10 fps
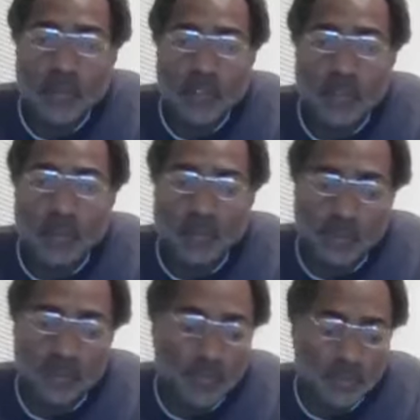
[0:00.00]
you know,
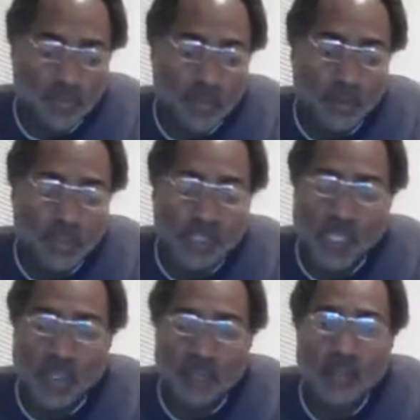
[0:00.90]
you, you know what I'm
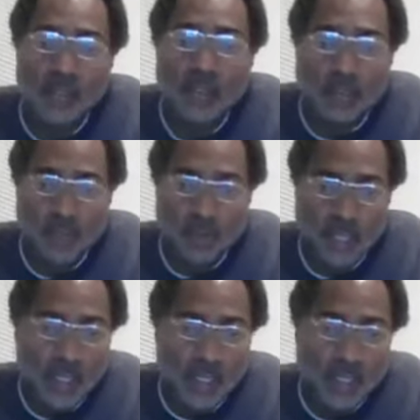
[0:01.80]
saying? you
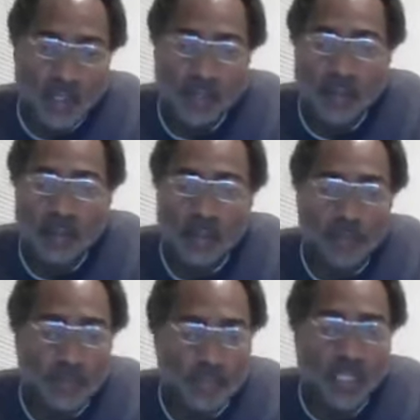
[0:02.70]
get it here.
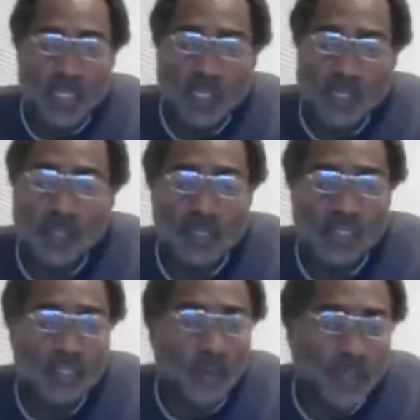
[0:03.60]
If you see it here,
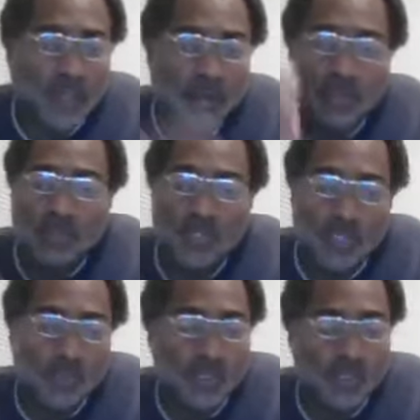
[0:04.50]
it's gonna be on
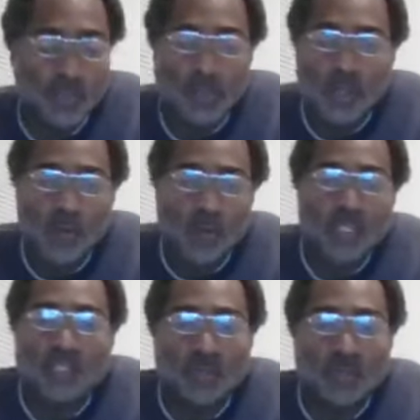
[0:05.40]
YouTube too.
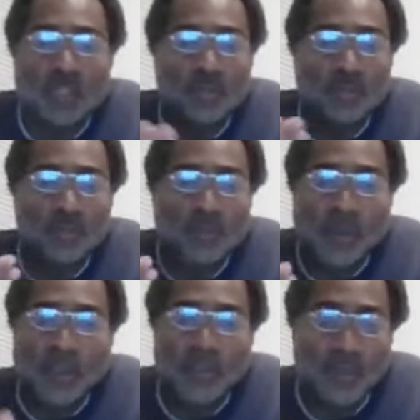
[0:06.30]
Well, it's no need. You you
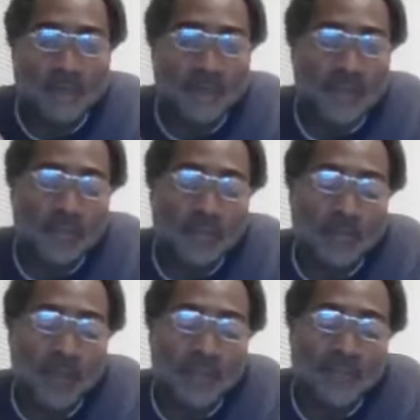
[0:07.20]
probably gonna feel, you
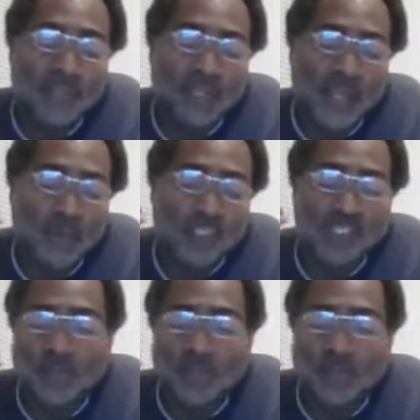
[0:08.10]
probably feel like well, it's